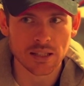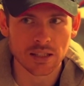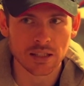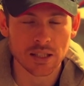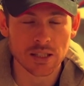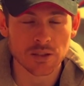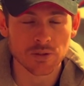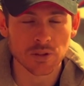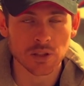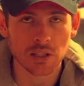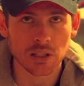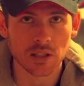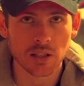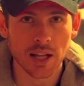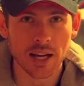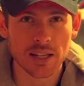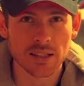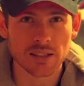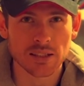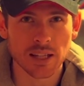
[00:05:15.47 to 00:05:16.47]
at least for the
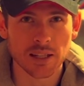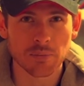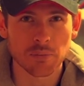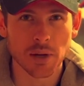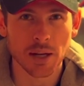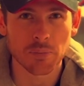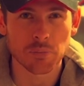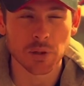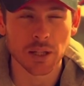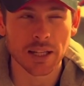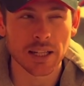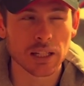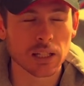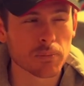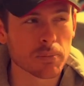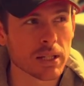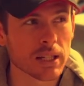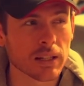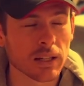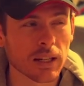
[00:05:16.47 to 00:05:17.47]
class I plan to
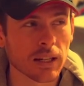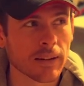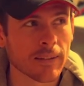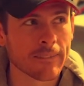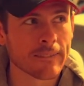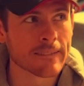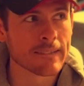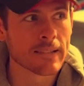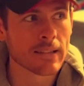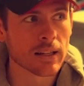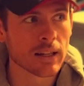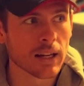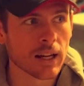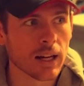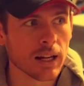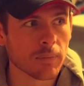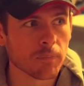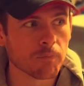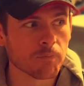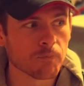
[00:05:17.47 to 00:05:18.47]
be in,
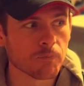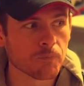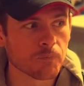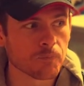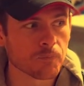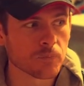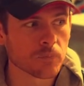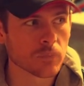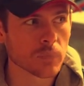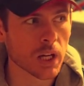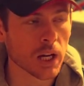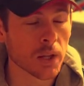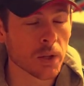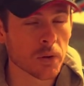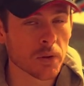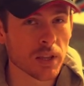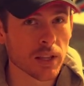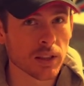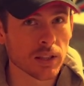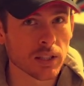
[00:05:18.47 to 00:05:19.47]
other
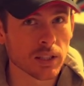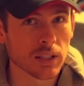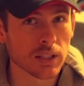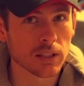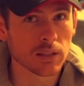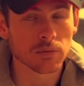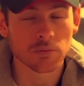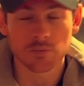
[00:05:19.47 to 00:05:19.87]
than